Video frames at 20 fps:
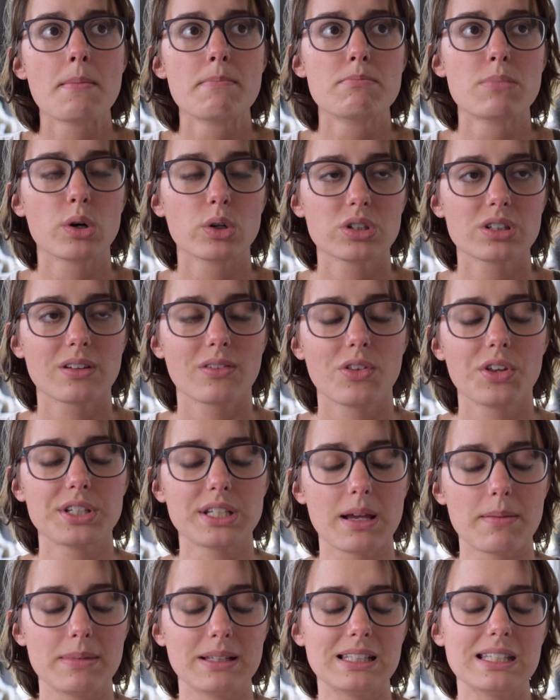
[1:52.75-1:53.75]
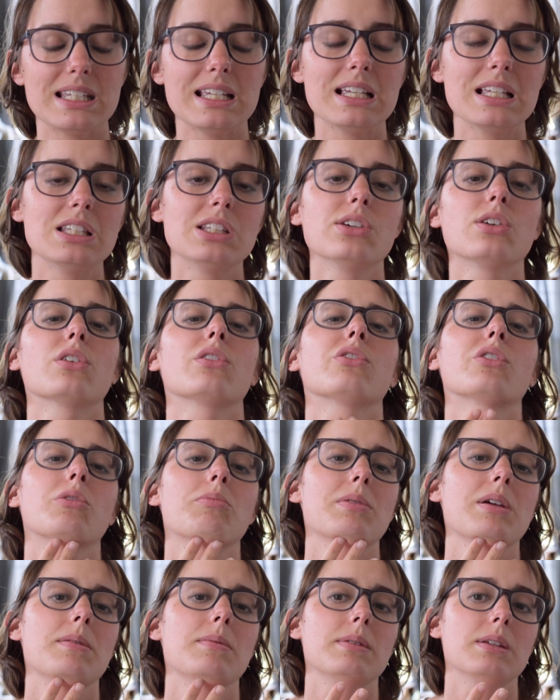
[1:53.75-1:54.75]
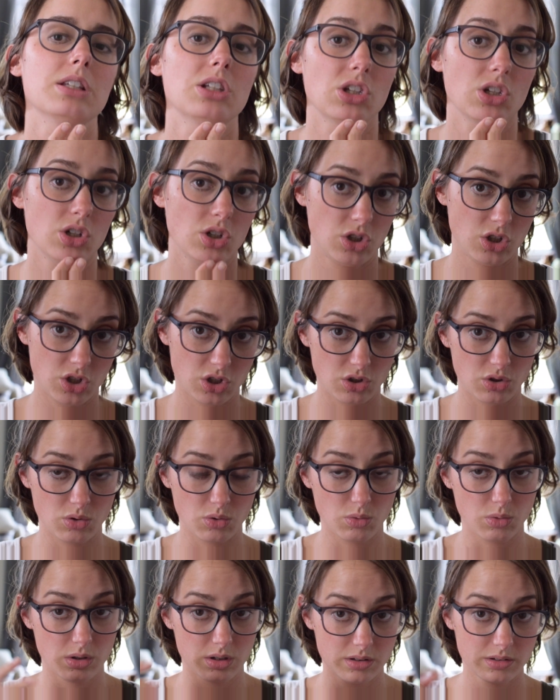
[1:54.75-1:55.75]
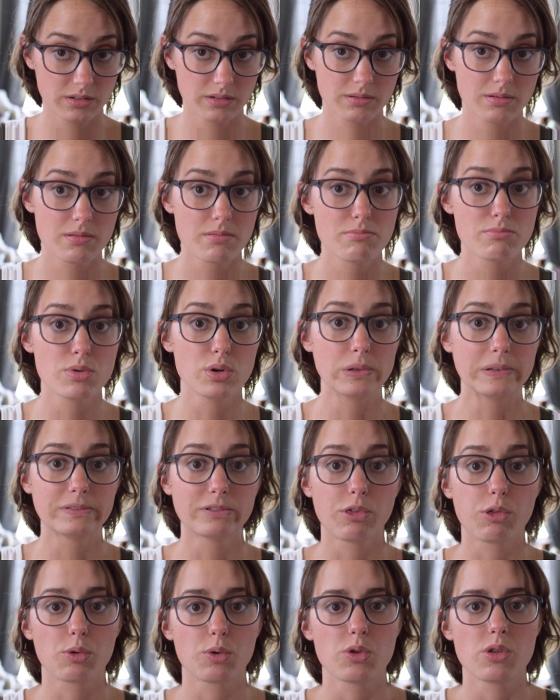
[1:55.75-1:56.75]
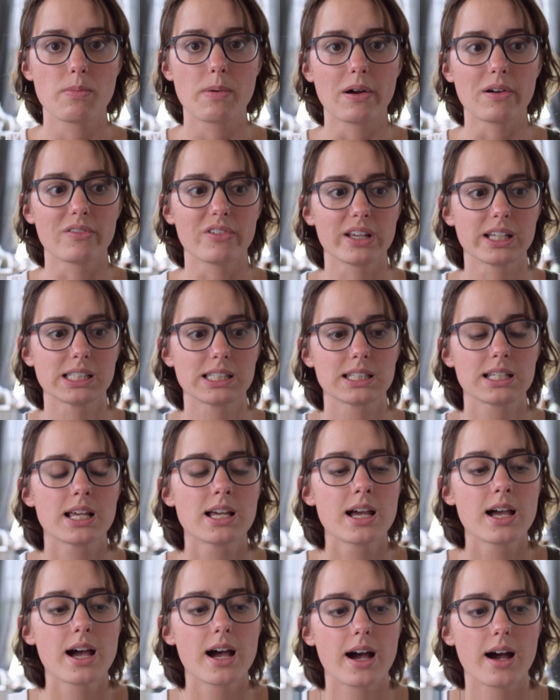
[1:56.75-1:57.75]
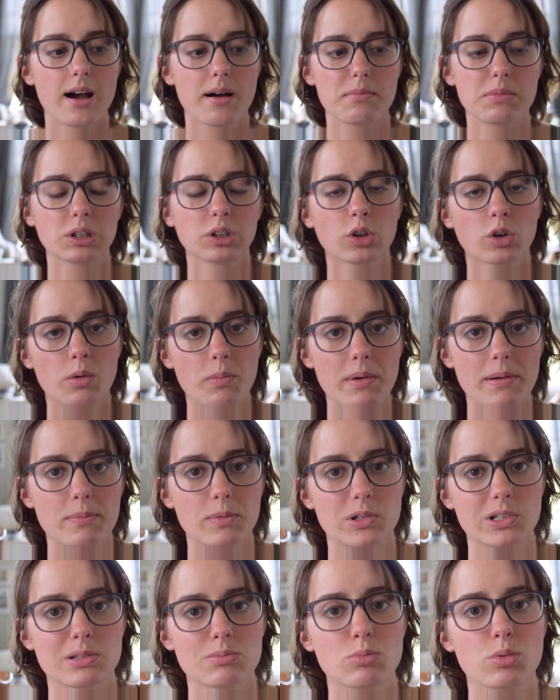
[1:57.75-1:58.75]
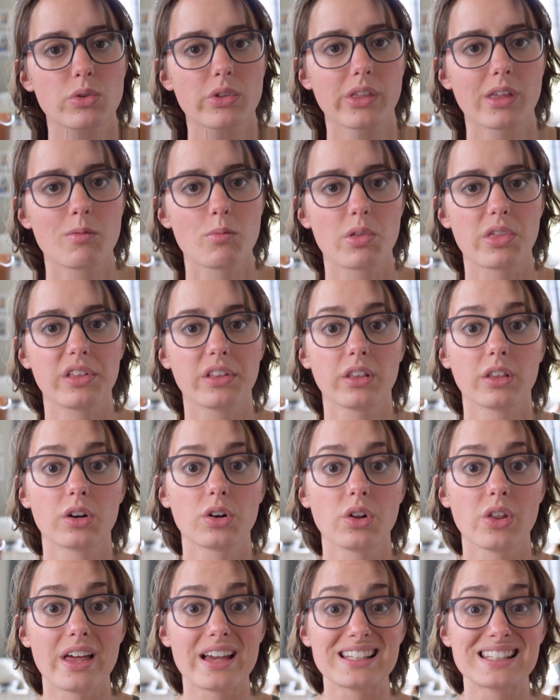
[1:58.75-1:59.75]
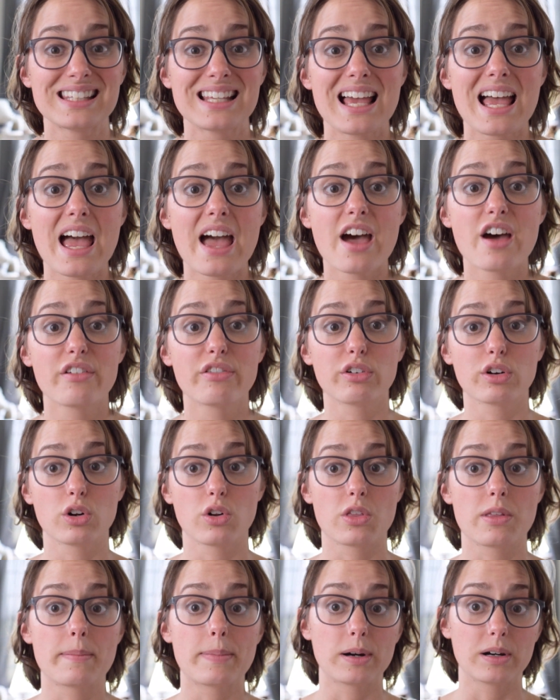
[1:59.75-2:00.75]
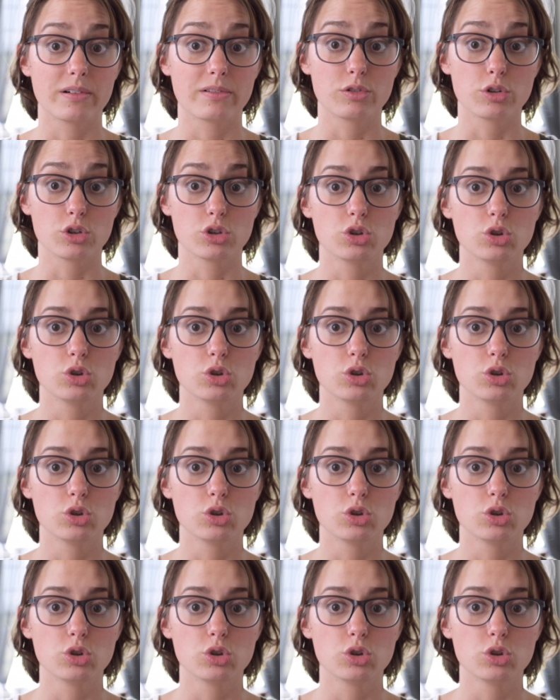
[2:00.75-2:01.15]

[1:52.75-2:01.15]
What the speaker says: most of the time it's easier for babies to move through the pelvis a little bit more smoothly with a little less effort on the part of your